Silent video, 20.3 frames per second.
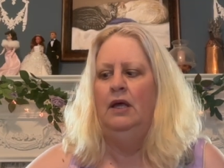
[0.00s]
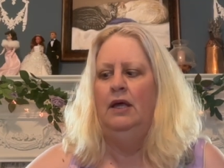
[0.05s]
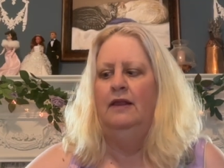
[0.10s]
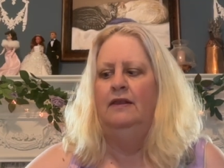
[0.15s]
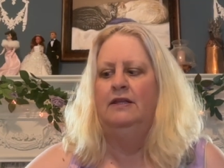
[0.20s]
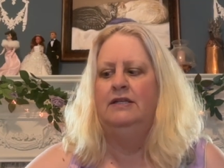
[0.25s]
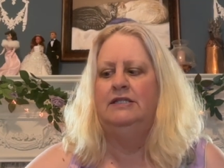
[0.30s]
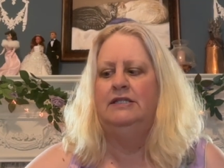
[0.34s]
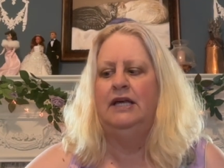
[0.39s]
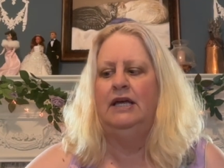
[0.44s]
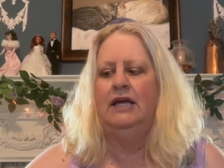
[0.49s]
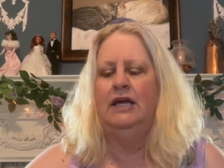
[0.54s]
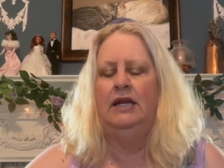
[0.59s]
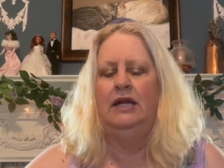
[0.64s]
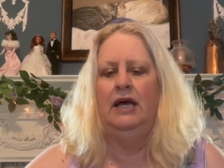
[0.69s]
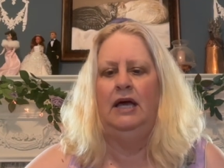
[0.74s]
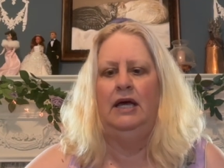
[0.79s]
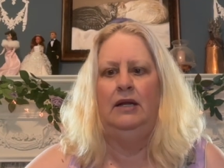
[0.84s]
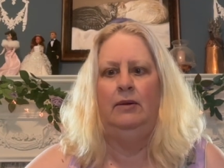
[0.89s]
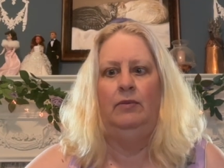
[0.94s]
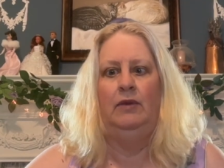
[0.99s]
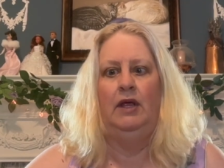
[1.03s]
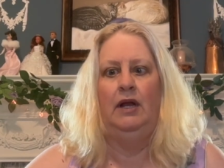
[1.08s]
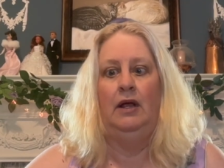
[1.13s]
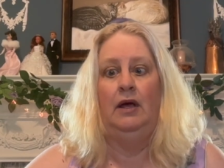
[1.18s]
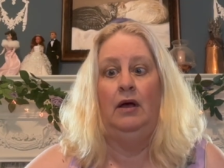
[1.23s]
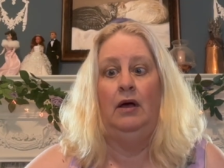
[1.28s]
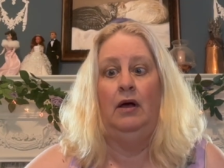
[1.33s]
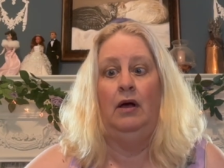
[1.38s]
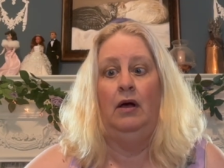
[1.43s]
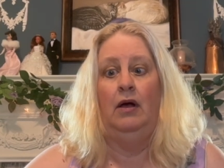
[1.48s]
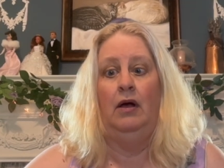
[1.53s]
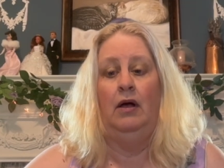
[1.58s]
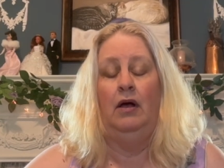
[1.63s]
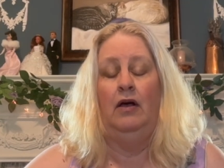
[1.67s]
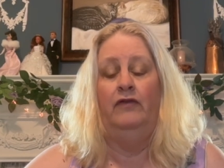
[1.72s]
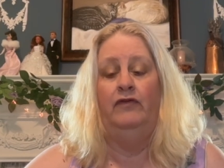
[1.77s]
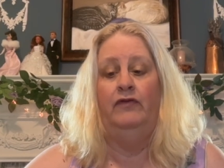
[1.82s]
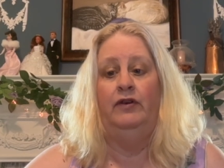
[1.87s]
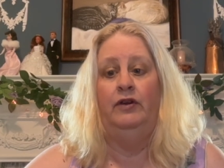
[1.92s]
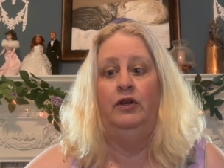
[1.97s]
The second item that I
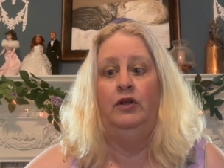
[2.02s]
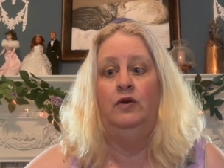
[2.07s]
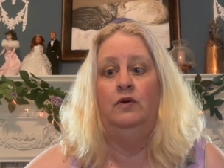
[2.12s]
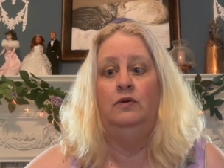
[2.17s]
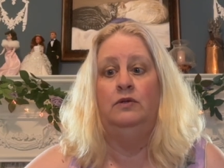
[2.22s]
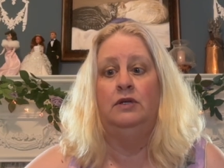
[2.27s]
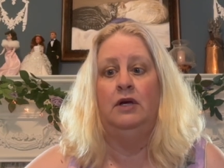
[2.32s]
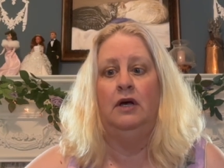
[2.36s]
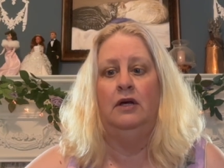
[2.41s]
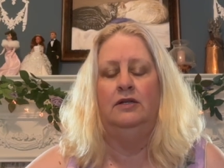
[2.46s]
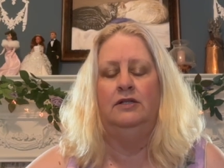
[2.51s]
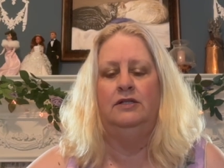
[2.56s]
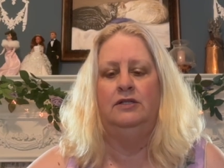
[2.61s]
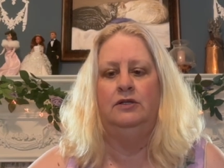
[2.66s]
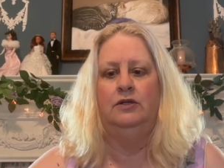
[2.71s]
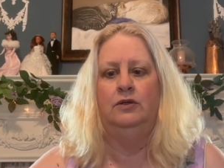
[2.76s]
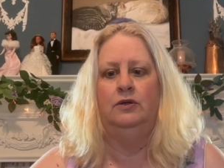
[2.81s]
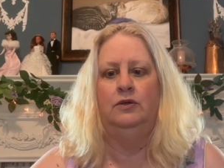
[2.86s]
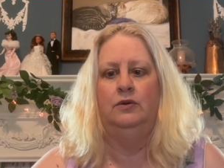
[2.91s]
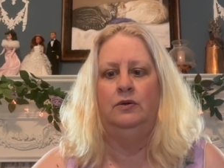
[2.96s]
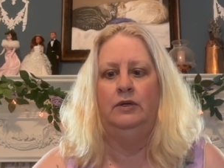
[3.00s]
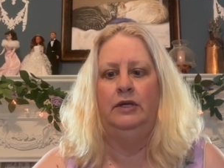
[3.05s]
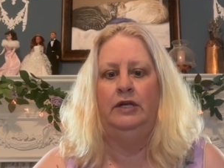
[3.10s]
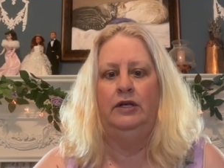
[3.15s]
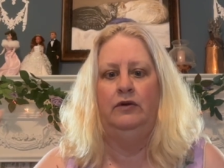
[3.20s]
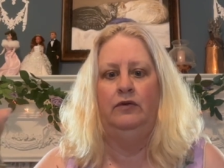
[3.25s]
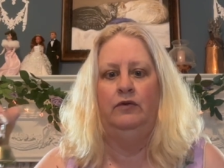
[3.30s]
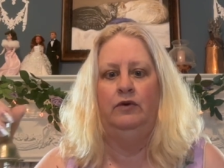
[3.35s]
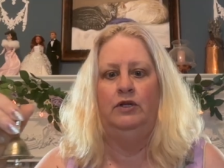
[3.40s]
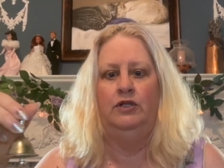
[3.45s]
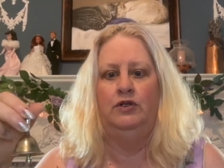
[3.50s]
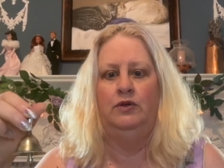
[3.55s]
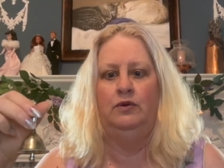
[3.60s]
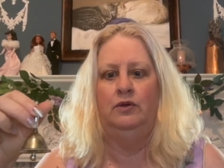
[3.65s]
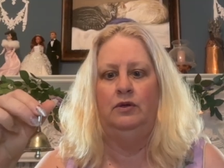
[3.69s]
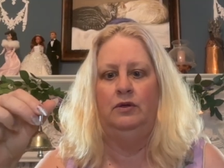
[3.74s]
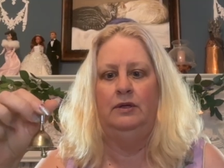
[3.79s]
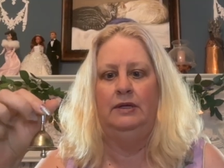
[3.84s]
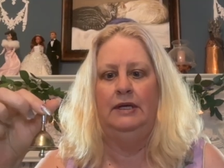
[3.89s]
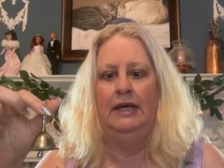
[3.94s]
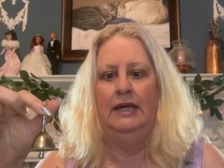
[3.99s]
often use also in
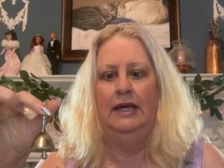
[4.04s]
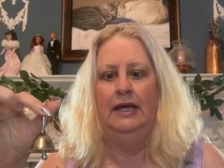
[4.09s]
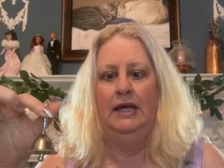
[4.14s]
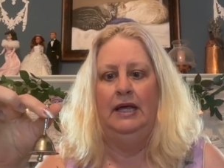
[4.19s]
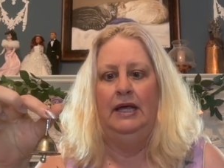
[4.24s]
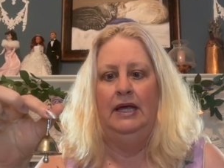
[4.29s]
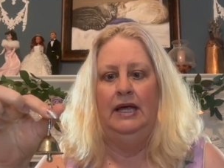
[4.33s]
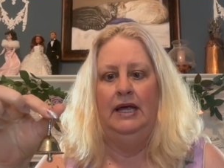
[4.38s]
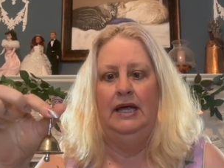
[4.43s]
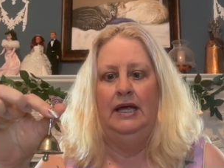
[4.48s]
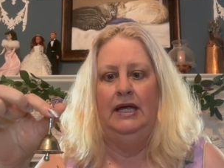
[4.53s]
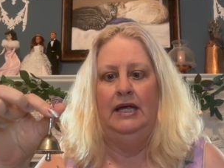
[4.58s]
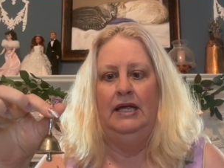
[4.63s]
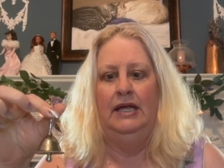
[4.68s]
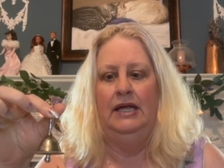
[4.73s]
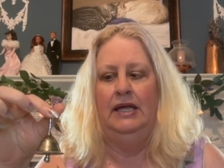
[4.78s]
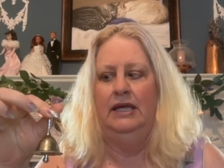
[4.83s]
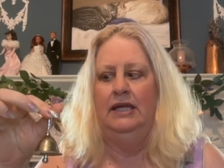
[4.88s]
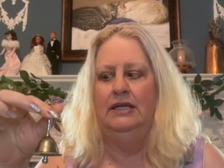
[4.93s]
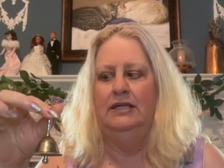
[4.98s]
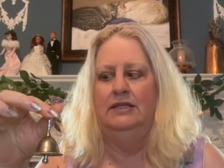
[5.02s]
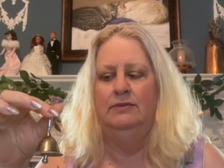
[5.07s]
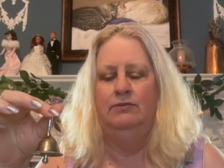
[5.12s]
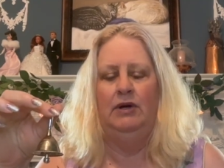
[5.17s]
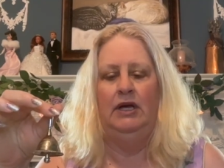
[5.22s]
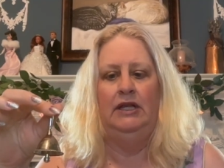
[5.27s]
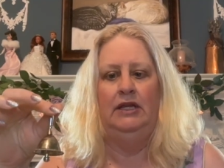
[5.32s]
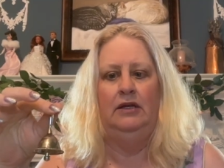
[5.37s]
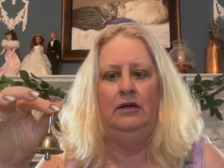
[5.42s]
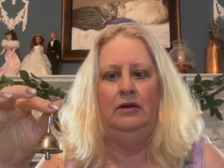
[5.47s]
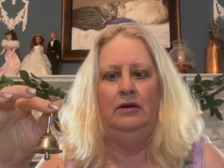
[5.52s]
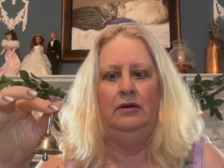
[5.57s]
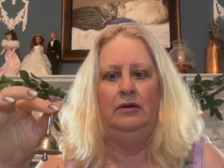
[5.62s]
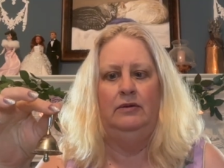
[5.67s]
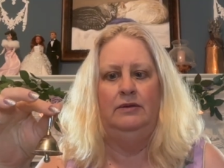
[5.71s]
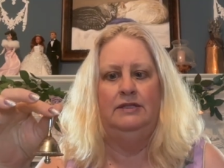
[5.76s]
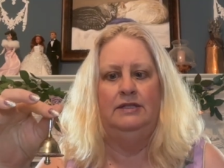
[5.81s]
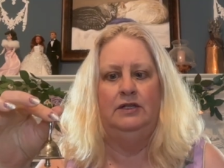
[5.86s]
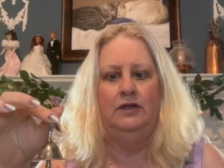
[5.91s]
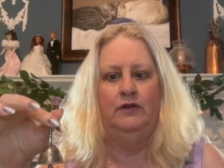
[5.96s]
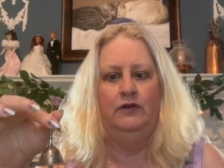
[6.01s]
ritual is my little
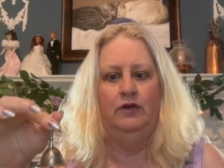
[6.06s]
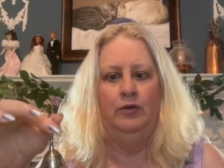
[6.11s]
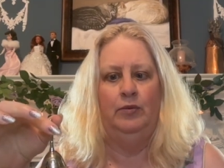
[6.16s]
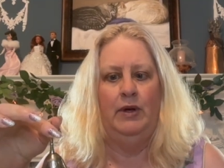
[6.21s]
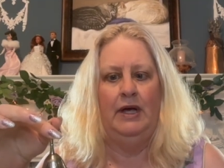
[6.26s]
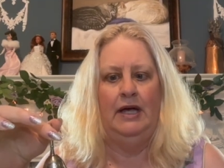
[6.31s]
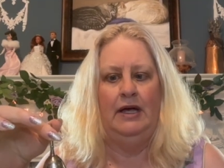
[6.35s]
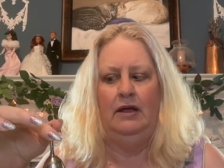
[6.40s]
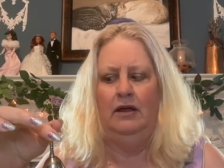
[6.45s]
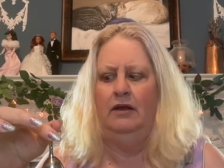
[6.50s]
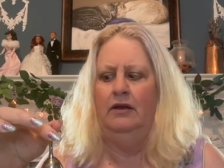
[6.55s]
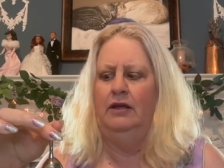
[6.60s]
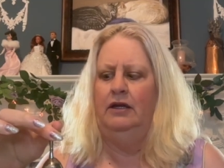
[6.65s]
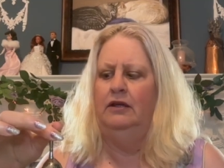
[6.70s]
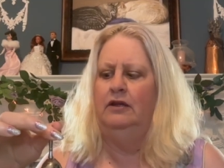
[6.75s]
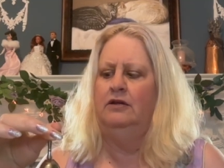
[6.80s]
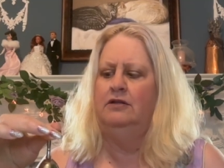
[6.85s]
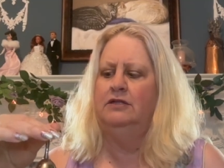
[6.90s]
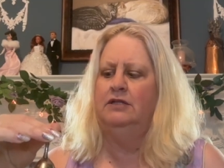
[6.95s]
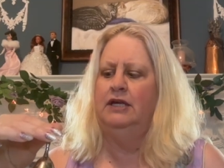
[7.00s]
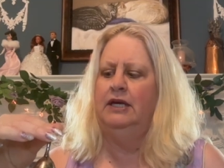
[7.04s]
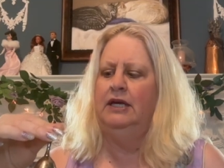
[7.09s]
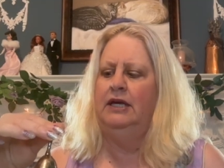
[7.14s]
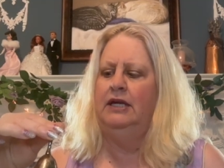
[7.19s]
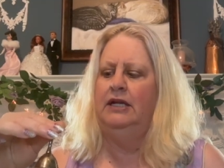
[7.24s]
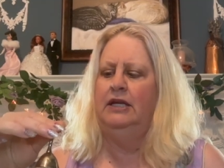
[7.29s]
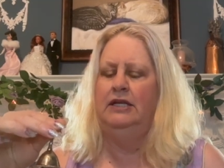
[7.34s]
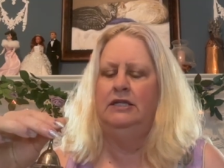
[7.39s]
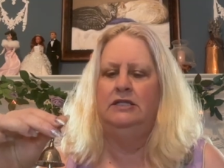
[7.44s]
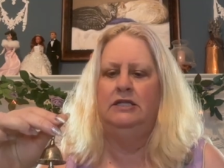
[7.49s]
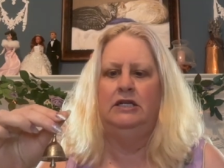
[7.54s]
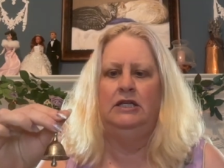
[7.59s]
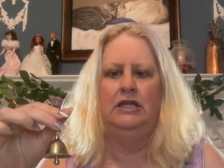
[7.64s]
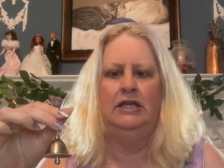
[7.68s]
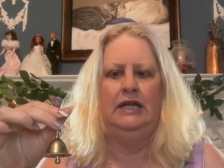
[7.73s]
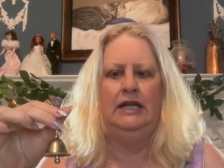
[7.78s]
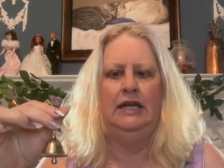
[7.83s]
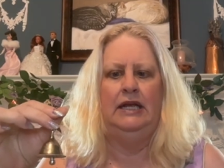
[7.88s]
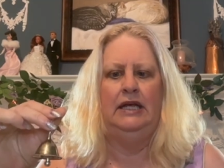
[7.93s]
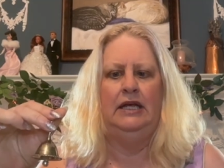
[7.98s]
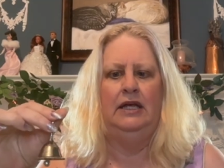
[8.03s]
silver bell. It looks like it needs a
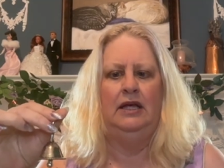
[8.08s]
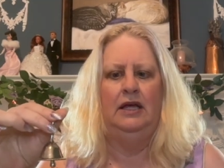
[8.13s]
cleaning.